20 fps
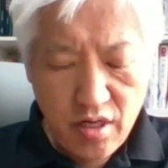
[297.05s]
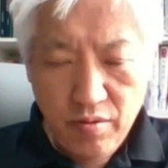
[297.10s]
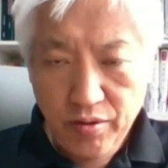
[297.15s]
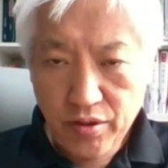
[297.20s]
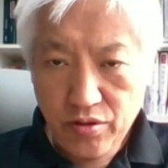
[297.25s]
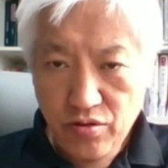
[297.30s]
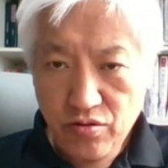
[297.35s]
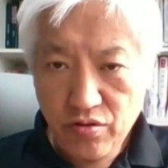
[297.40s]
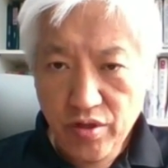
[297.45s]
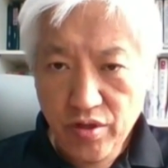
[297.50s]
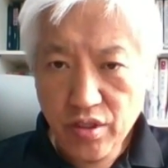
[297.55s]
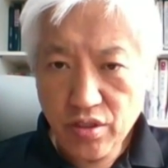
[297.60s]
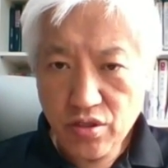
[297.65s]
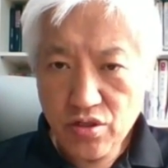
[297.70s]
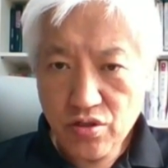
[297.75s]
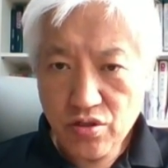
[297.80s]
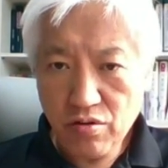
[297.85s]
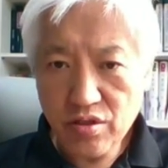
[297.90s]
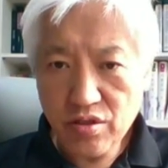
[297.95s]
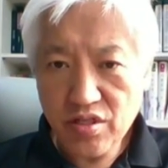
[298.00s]
But during
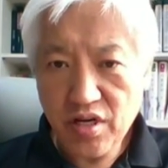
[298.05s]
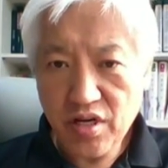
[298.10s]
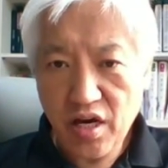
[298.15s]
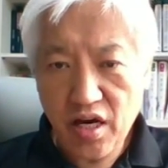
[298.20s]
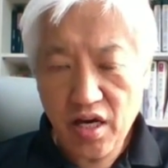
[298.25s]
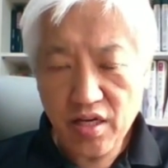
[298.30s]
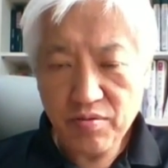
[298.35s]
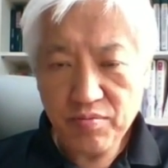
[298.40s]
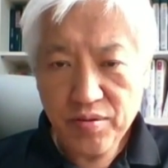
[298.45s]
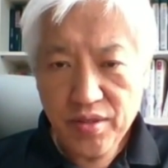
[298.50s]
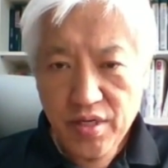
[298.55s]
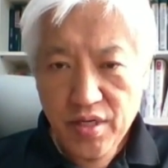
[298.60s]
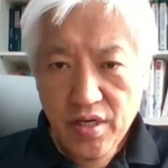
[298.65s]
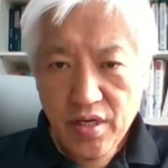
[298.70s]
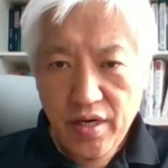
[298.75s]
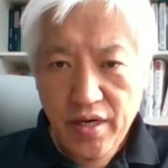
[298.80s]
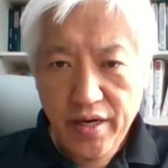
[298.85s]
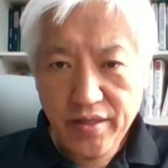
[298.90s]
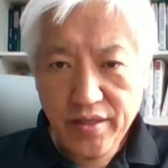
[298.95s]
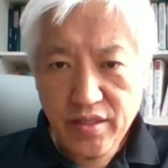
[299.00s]
short time,
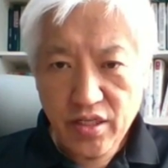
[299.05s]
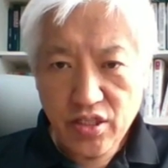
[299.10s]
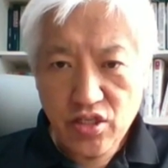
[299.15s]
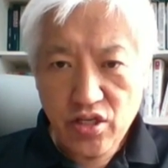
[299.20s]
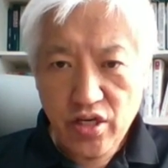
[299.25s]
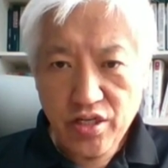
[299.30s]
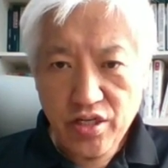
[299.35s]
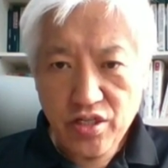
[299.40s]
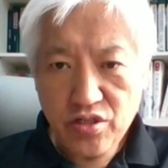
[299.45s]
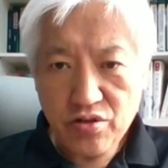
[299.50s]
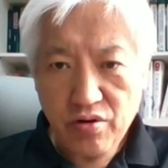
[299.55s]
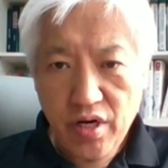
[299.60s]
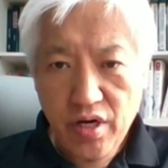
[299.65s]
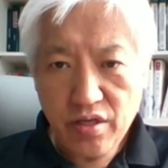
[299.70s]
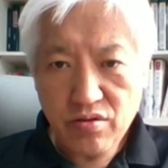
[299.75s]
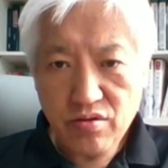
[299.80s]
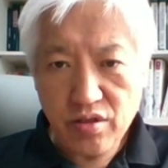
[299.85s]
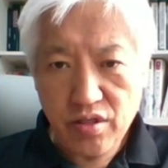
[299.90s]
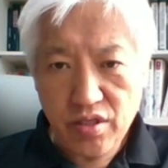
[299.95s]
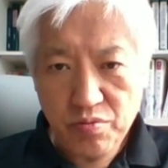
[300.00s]
And that they
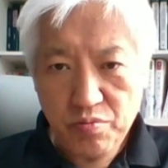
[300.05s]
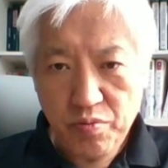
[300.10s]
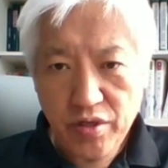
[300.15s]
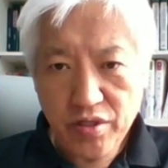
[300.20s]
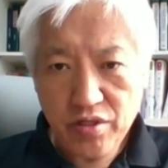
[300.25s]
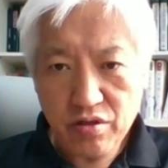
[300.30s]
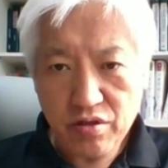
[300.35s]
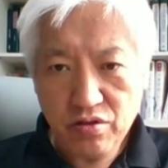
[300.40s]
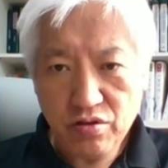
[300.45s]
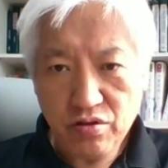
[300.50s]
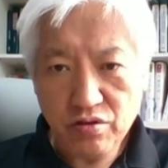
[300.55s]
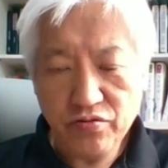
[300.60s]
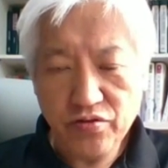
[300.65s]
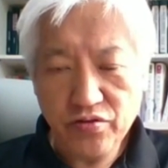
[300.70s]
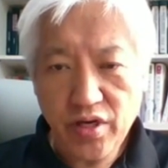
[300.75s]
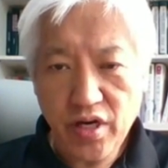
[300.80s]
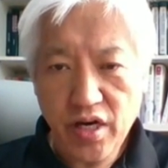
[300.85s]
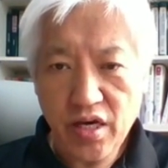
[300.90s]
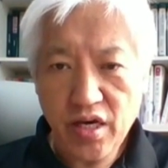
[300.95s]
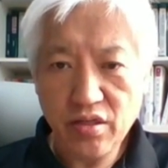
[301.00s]
tried to, especially
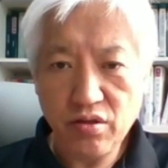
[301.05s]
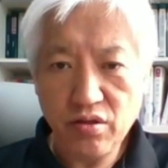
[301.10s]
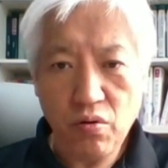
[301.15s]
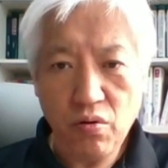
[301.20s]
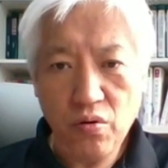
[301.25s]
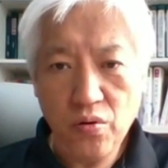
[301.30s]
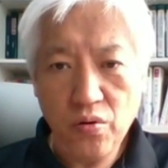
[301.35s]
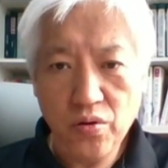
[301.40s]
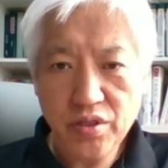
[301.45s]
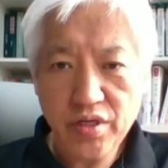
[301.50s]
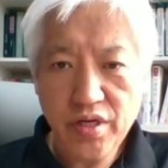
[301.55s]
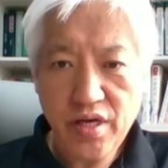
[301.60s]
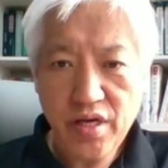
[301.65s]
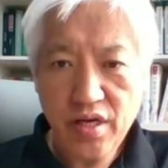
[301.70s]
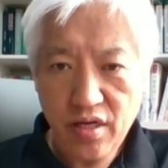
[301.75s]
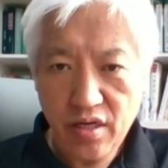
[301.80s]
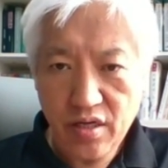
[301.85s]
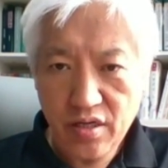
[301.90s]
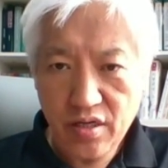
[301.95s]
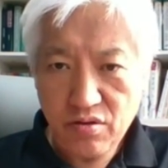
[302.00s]
Tovia had all the,
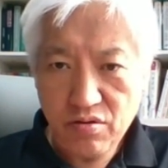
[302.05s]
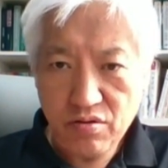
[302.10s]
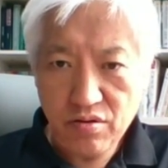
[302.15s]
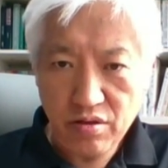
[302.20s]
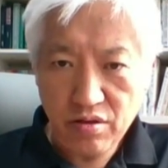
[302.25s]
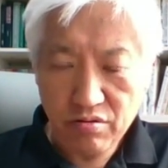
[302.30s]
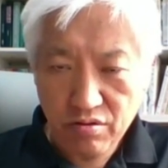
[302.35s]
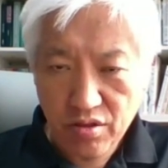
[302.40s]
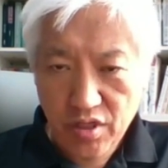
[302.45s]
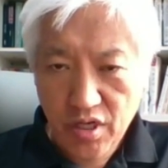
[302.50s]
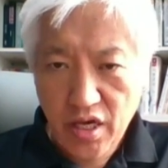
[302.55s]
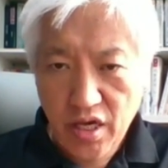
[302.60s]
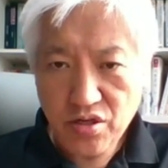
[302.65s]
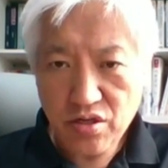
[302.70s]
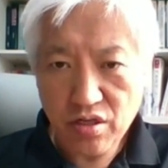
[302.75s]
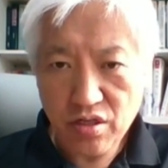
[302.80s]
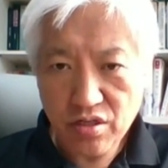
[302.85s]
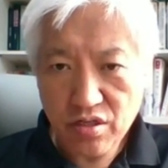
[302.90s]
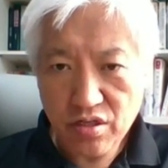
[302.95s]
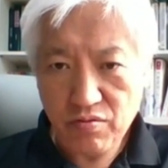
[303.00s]
you know,
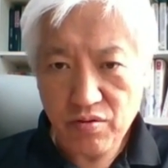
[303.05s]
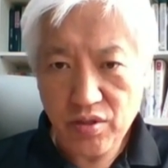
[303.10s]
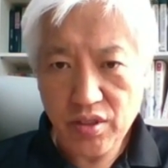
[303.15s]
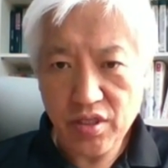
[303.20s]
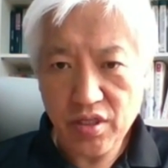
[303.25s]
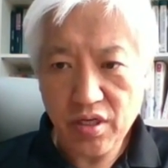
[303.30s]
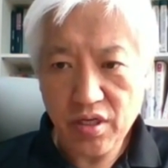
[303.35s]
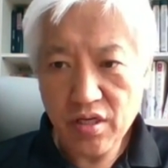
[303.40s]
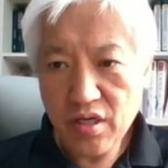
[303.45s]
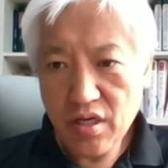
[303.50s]
relationship with the